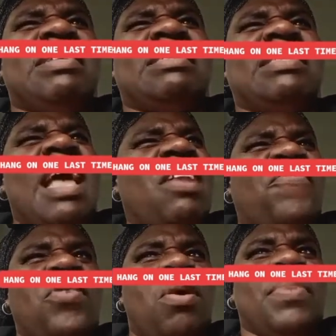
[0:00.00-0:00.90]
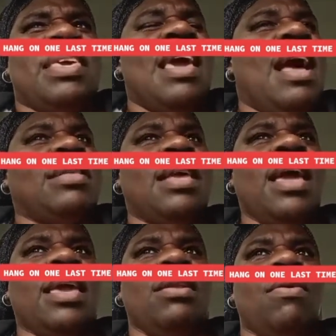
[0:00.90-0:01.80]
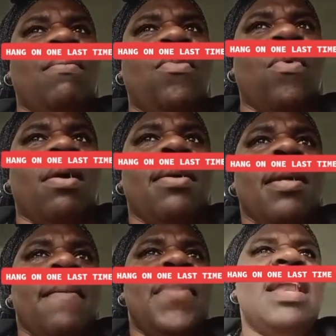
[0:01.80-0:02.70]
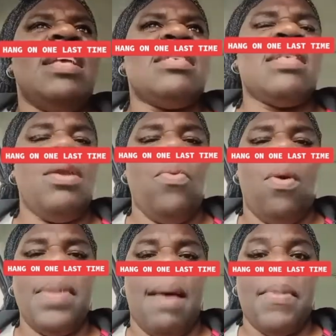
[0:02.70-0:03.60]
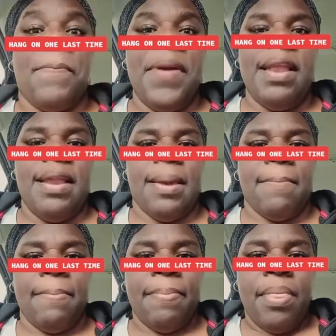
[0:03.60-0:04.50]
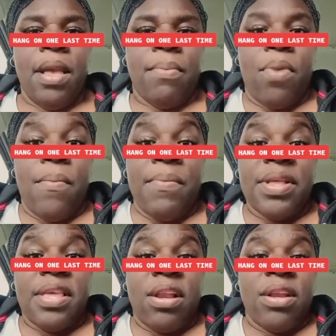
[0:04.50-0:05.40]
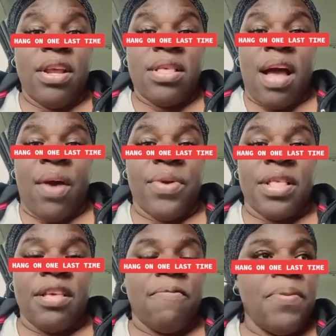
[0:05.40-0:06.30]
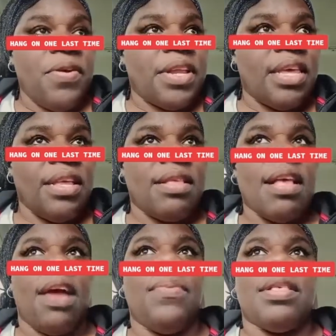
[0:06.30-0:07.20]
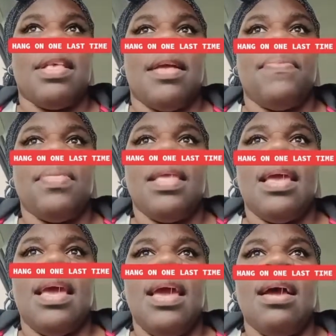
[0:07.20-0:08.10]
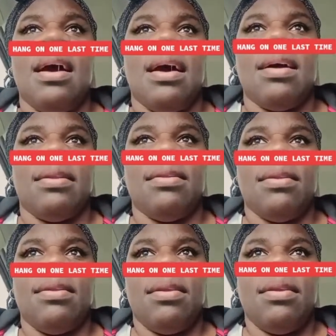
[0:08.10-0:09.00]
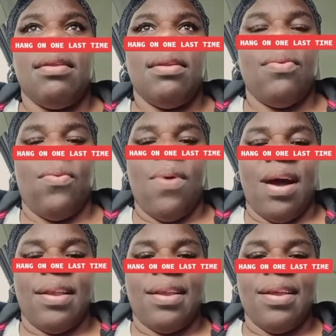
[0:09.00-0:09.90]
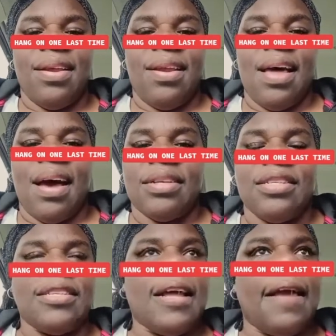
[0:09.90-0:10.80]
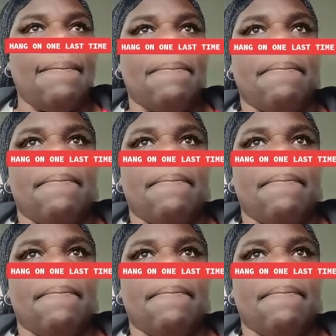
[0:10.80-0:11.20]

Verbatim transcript: myself, you know, me can't take it no more. Me they send one me and me pitney. But let me tell you, there's always the spirit inside we say, hang on one last time.